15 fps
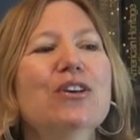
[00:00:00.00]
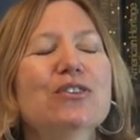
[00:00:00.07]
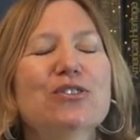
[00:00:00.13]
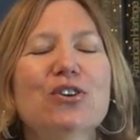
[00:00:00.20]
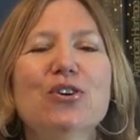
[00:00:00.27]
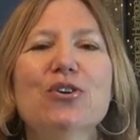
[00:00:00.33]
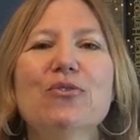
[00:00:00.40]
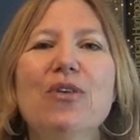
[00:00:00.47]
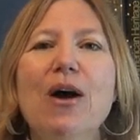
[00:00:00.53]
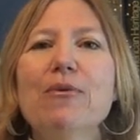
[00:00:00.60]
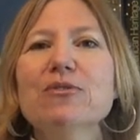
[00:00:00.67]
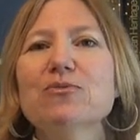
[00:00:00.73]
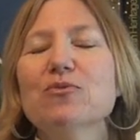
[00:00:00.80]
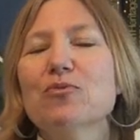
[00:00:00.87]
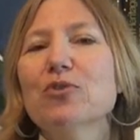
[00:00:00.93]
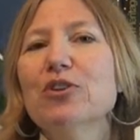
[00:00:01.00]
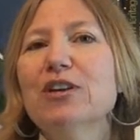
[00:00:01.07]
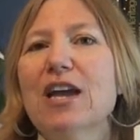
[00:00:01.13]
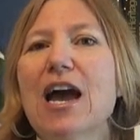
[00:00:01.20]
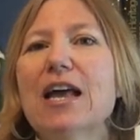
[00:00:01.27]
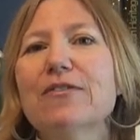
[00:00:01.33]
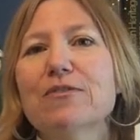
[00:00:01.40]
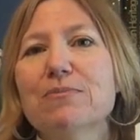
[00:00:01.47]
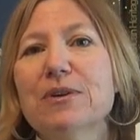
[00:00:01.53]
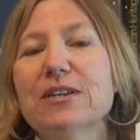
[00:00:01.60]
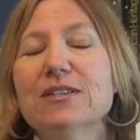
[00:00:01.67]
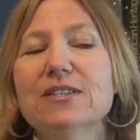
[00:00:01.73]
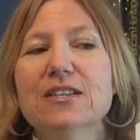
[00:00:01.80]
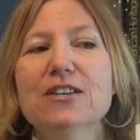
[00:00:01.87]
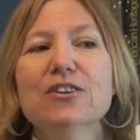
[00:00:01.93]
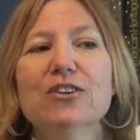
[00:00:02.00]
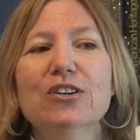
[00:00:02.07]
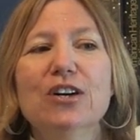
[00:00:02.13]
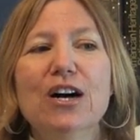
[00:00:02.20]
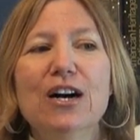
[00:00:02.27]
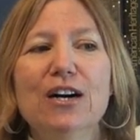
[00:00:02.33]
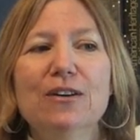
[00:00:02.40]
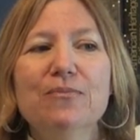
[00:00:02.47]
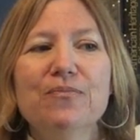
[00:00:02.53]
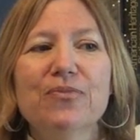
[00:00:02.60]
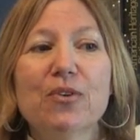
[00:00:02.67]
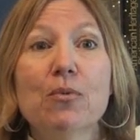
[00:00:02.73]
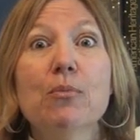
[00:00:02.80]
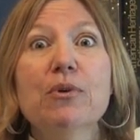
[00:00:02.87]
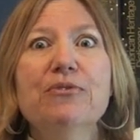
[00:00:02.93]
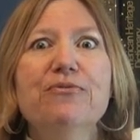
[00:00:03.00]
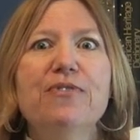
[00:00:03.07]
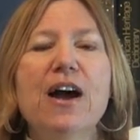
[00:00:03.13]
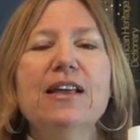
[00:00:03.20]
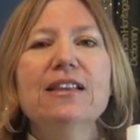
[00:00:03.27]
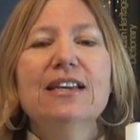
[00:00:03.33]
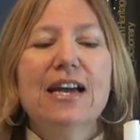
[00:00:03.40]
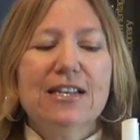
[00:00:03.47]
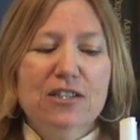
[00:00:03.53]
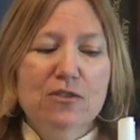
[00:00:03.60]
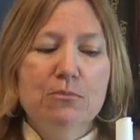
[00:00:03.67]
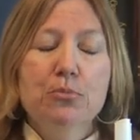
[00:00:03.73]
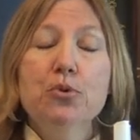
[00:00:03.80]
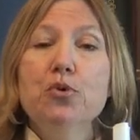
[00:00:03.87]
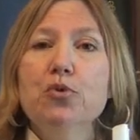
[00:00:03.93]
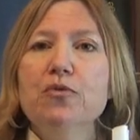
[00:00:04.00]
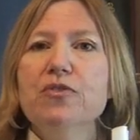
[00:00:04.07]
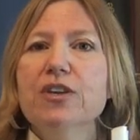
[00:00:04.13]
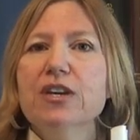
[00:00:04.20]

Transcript: So that was really kind of a big deal when we finally got to move